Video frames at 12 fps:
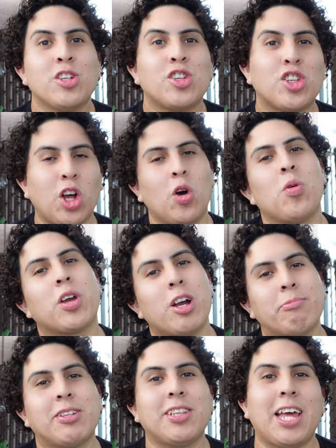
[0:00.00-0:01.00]
So it
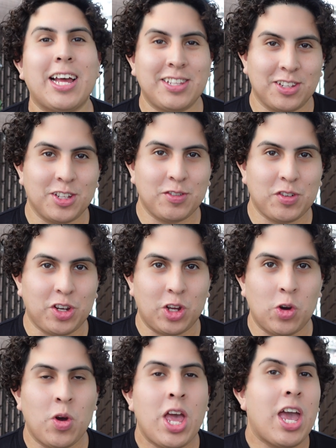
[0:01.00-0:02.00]
comes to the end of this
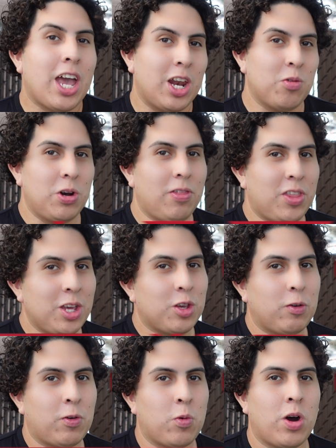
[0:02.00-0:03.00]
video, and I want to thank
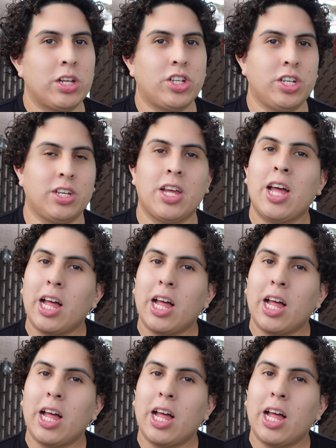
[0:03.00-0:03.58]
you for watching.